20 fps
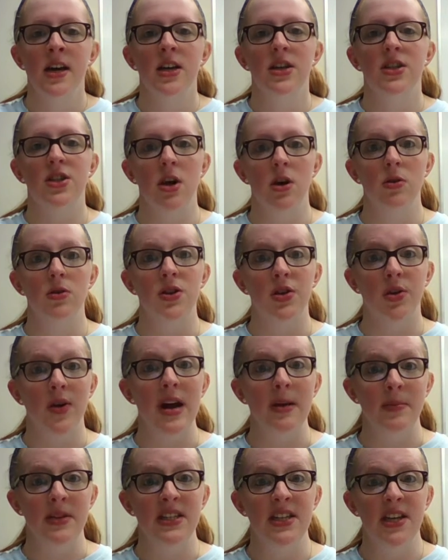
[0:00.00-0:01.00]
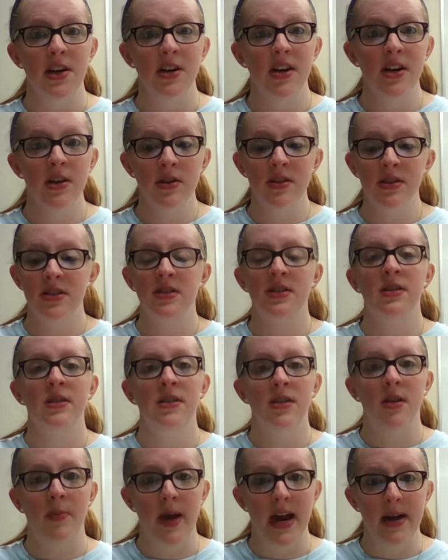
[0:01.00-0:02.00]
So direct materials,
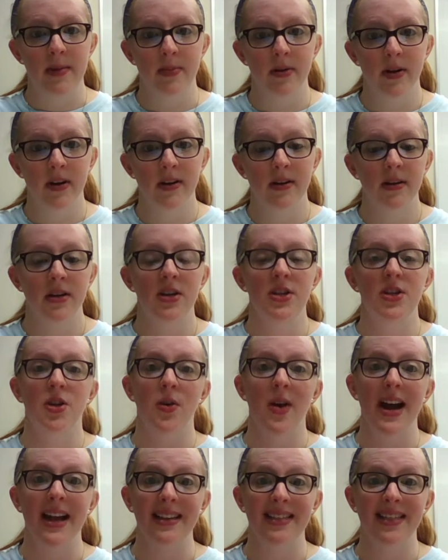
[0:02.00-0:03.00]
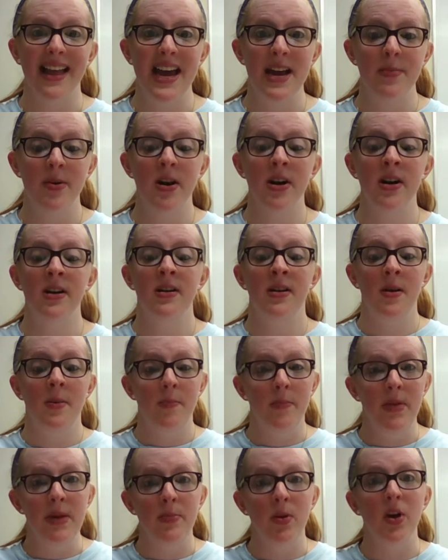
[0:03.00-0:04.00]
the paper. Direct labor,
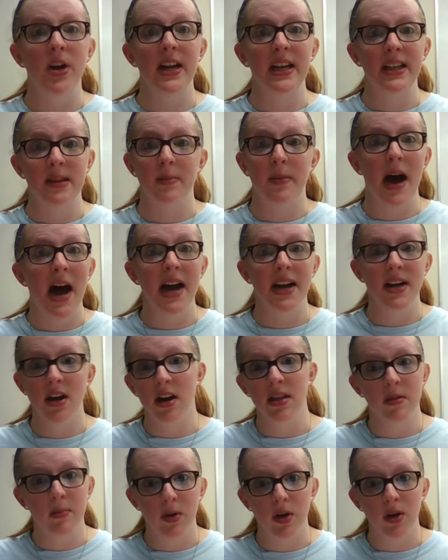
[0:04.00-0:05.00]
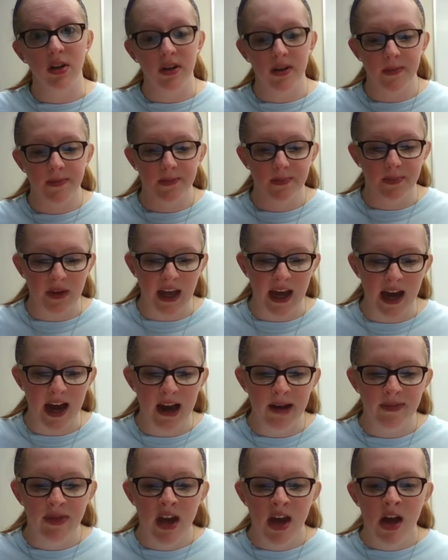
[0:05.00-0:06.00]
me putting the bind on the book,
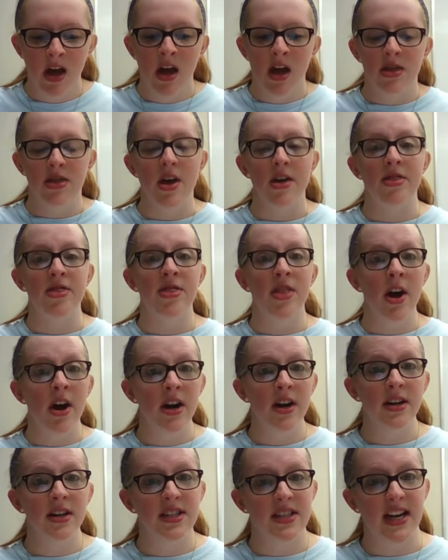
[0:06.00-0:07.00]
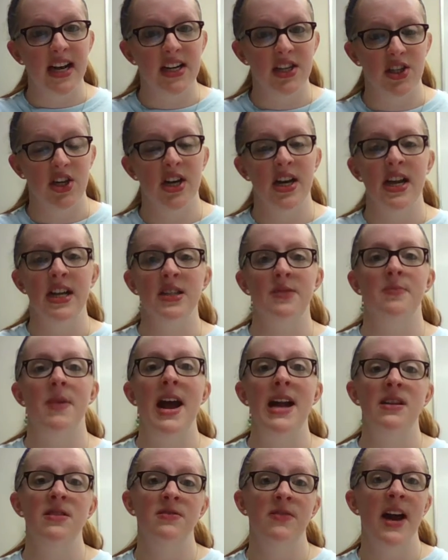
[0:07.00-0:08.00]
okay? The third section is
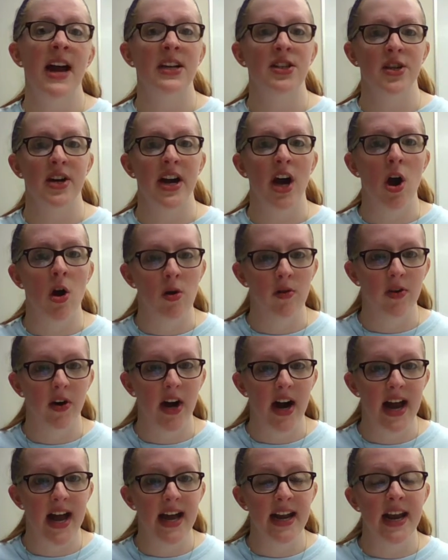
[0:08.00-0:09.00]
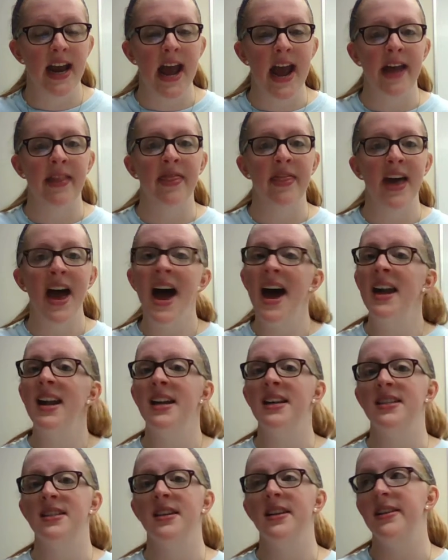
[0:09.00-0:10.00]
manufacturing overhead, and that
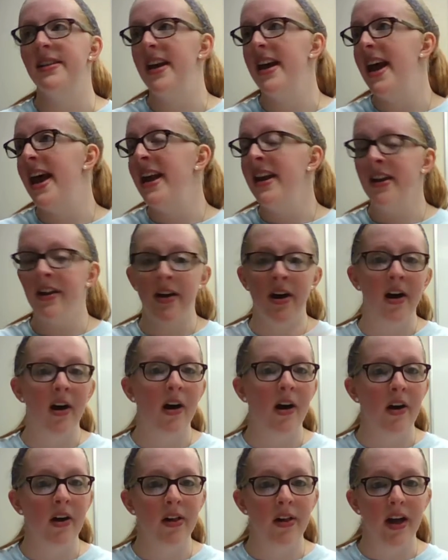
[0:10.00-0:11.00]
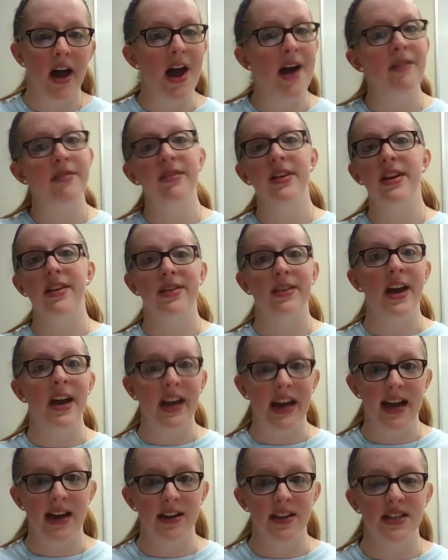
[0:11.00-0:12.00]
is an end-all,
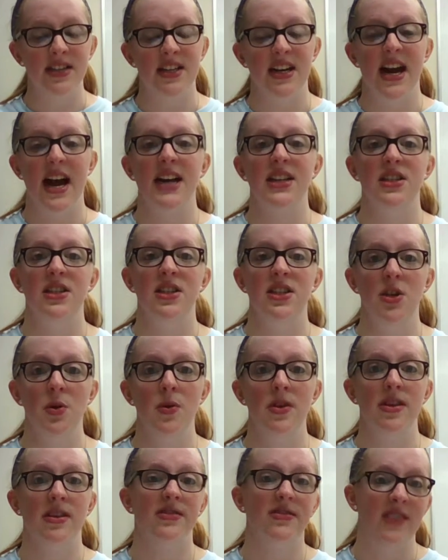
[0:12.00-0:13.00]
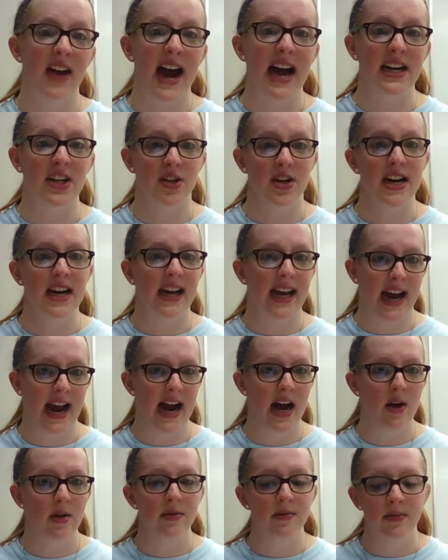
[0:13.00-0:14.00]
everything else that has to do with a factory
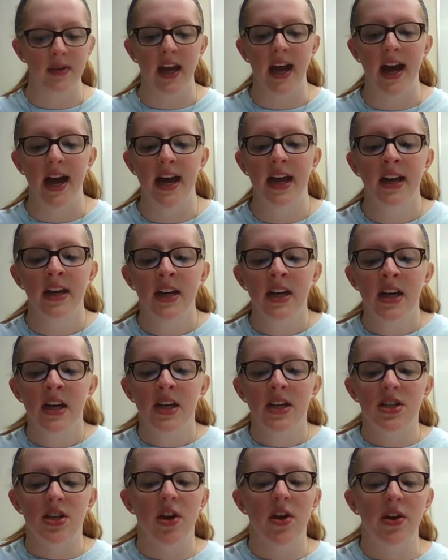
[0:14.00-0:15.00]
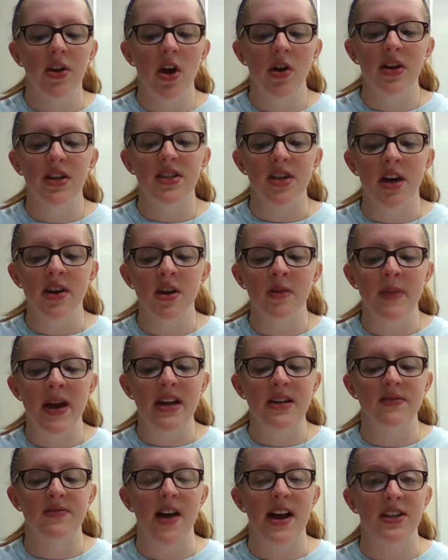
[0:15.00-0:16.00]
account, okay? So you'll notice under
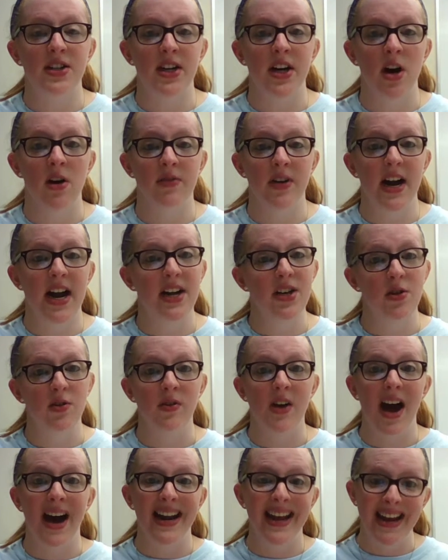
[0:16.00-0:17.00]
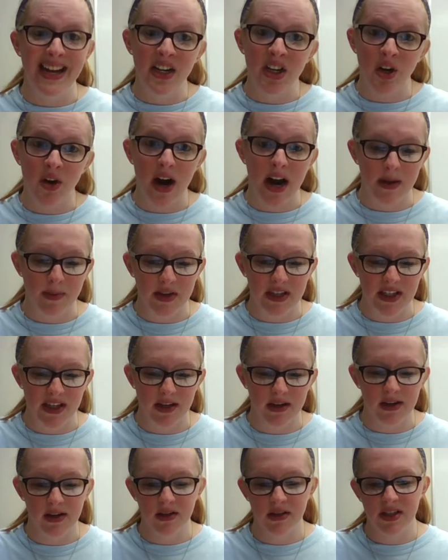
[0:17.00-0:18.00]
manufacturing overhead, you've got indirect
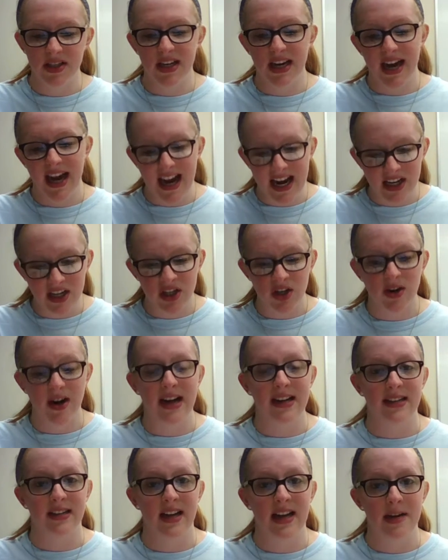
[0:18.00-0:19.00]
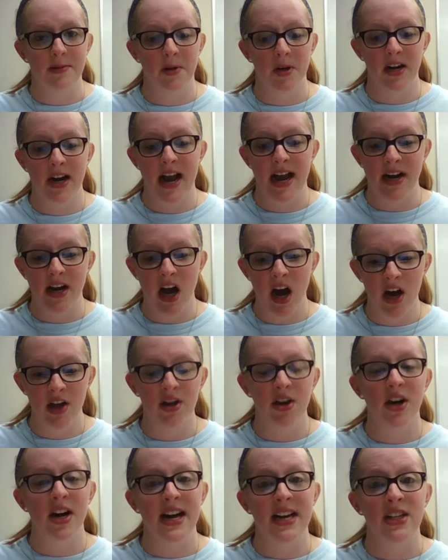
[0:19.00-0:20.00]
materials, indirect labor, and
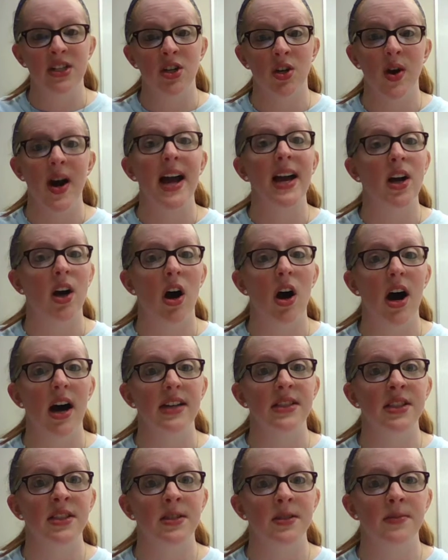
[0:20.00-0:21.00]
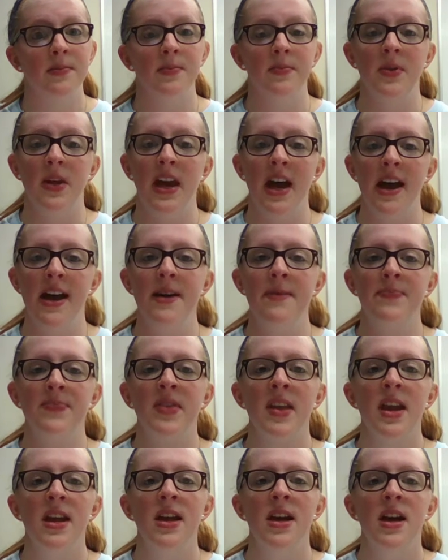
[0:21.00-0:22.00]
other indirect costs, okay?
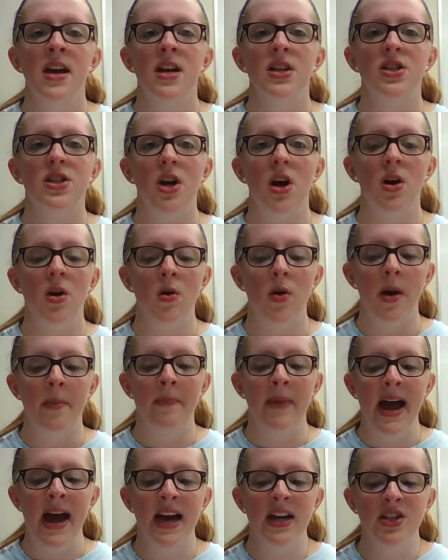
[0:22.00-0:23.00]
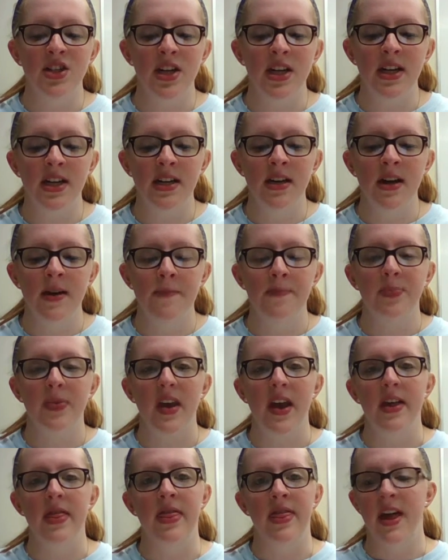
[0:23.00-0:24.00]
So imagine
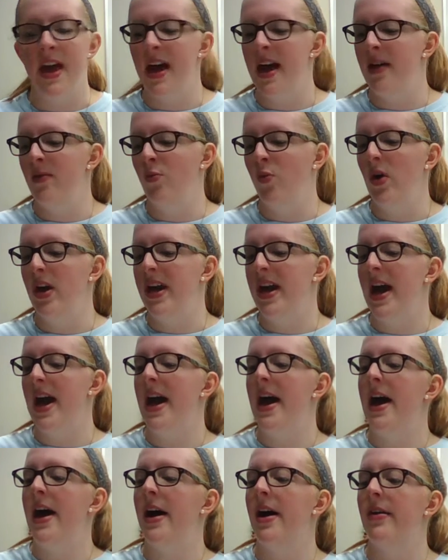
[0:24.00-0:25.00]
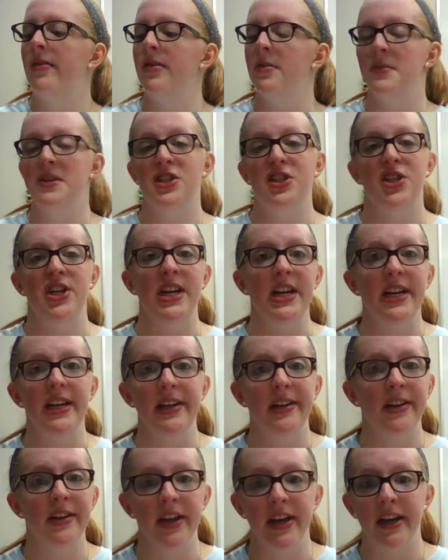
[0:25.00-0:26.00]
that we have a
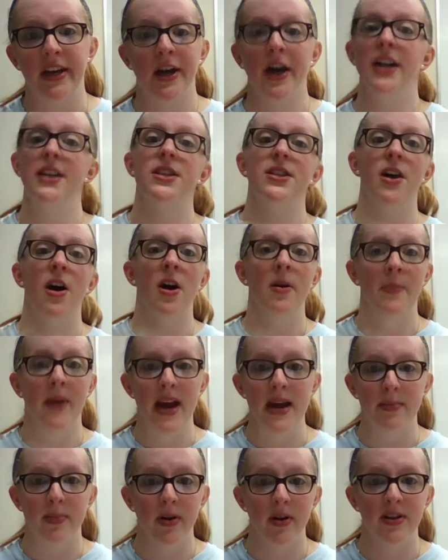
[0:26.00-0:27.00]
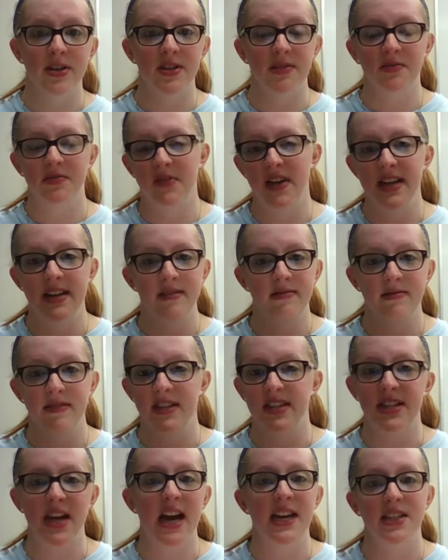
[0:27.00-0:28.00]
machine that cuts our paper to fit
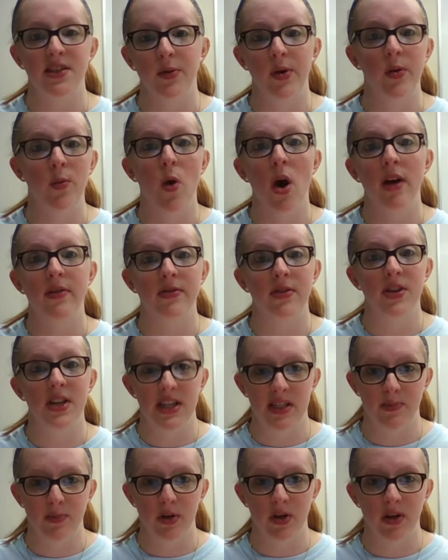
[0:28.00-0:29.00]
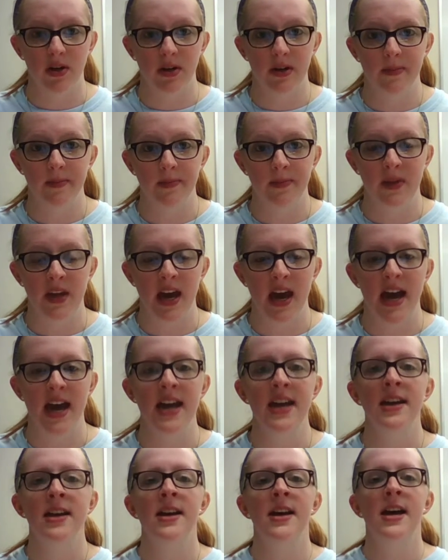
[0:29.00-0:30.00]
the size that we want for this book,
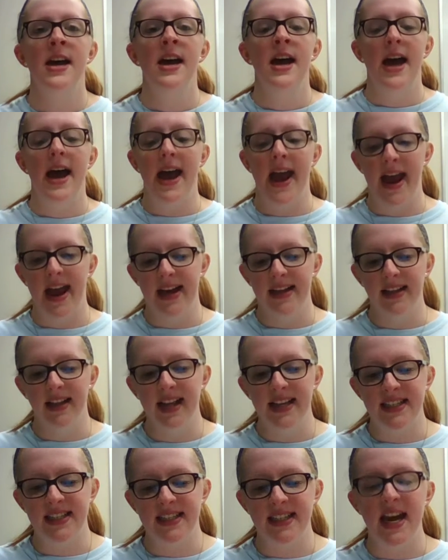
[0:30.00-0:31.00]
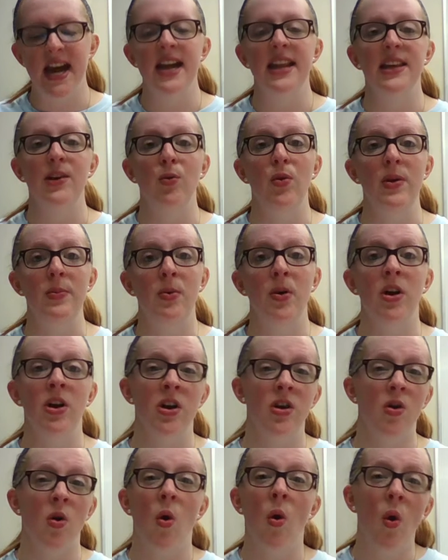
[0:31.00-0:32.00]
okay? And let's say that we put
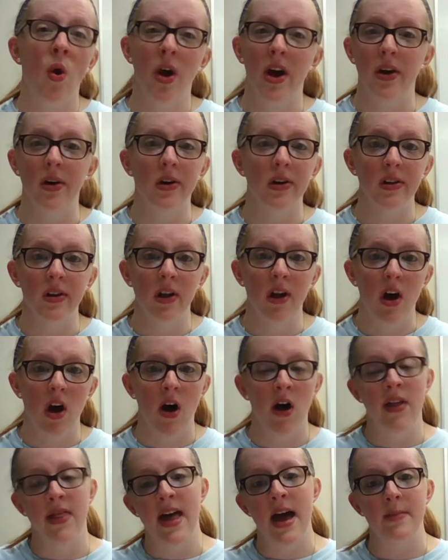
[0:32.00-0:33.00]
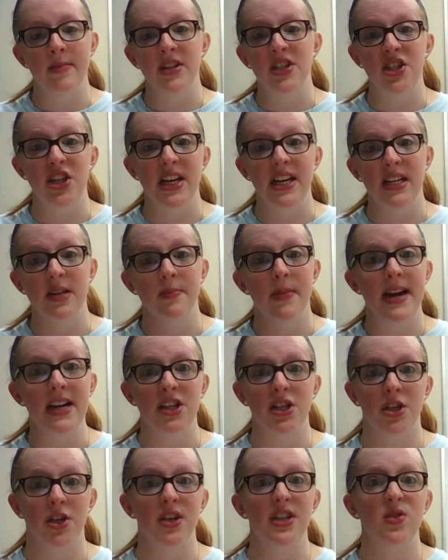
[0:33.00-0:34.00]
an oil on that machine to make
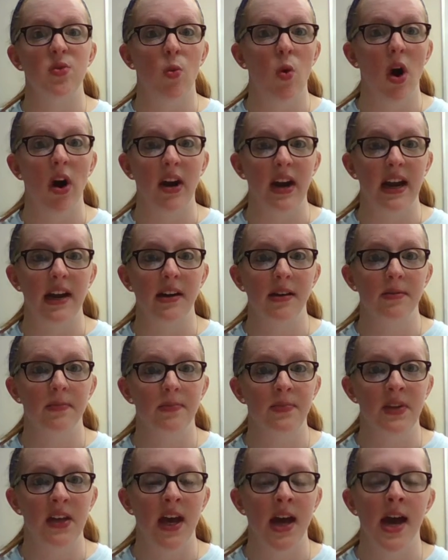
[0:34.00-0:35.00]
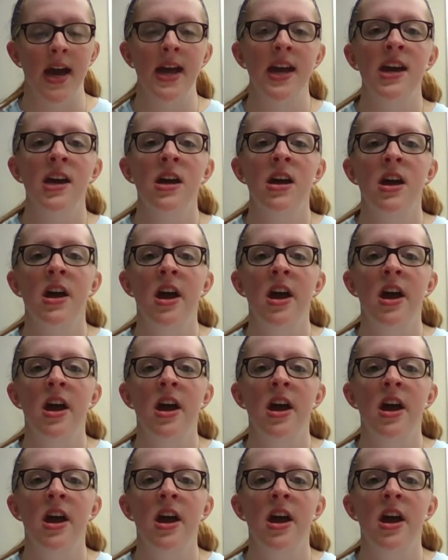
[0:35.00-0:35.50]
sure it's working, okay?